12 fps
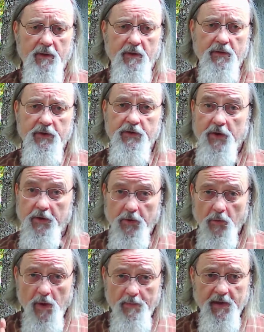since there are no
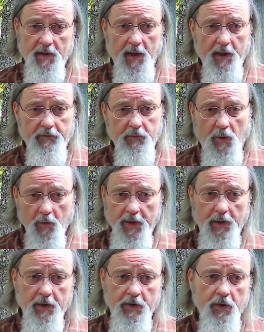women left. What are we
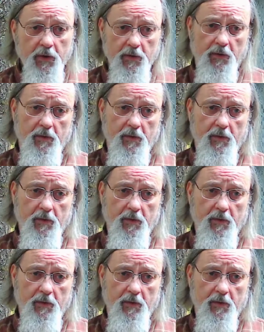going to do?